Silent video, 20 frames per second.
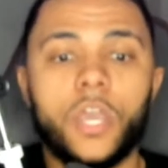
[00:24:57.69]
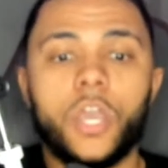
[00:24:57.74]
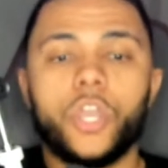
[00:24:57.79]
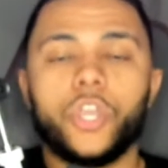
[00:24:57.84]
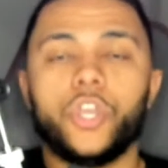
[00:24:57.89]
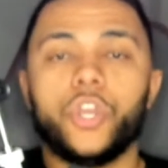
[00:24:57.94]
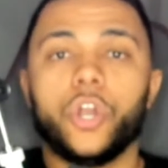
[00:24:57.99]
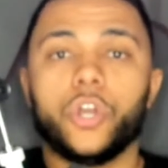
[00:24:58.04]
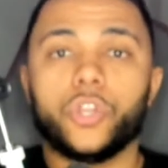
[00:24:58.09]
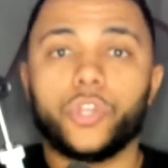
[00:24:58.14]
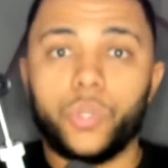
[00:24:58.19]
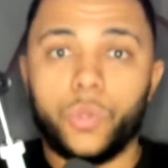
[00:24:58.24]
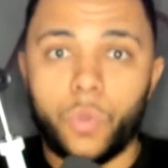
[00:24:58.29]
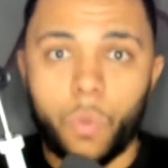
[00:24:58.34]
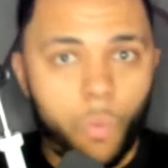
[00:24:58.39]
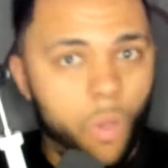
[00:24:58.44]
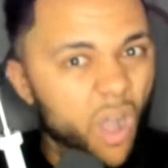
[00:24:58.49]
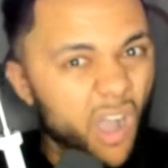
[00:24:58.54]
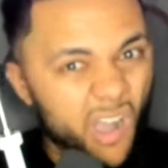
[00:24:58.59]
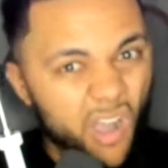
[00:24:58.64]
You're not doing
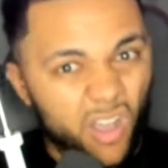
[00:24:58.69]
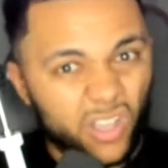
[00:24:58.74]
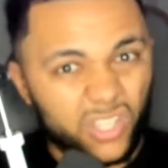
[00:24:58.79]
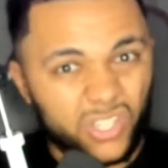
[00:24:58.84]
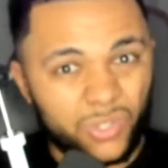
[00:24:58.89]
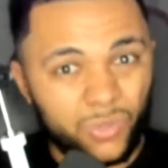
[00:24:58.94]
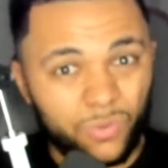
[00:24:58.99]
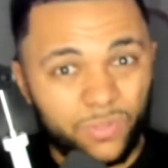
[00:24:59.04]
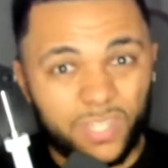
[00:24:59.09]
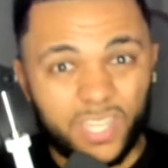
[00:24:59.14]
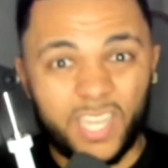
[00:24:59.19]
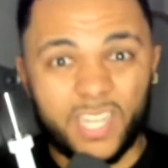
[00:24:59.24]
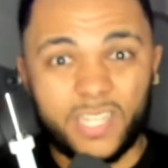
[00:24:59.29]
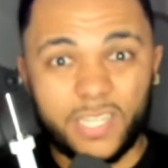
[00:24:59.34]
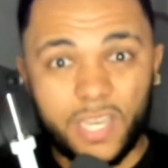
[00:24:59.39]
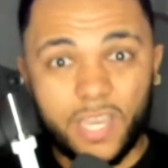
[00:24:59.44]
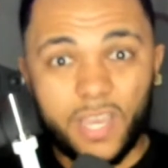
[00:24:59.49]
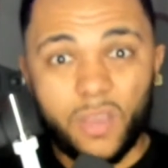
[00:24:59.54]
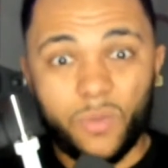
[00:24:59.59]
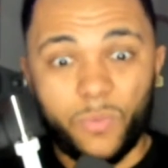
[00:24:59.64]
what Arsenal did,
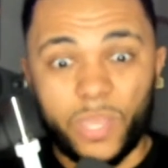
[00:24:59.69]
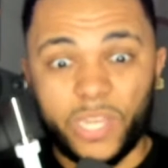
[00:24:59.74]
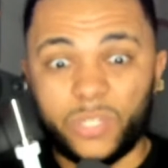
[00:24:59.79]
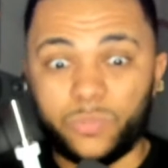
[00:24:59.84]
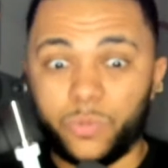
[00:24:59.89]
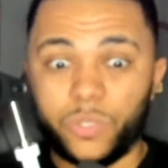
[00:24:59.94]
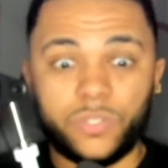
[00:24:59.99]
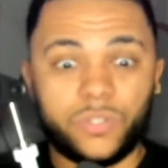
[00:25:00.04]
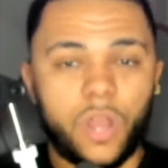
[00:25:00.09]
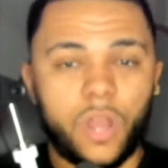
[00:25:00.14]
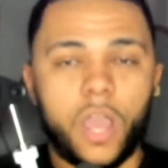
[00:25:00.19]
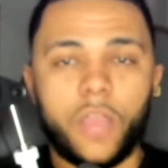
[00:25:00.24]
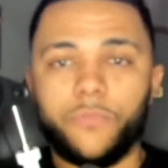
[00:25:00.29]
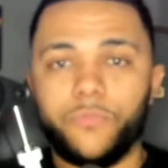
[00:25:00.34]
which was like,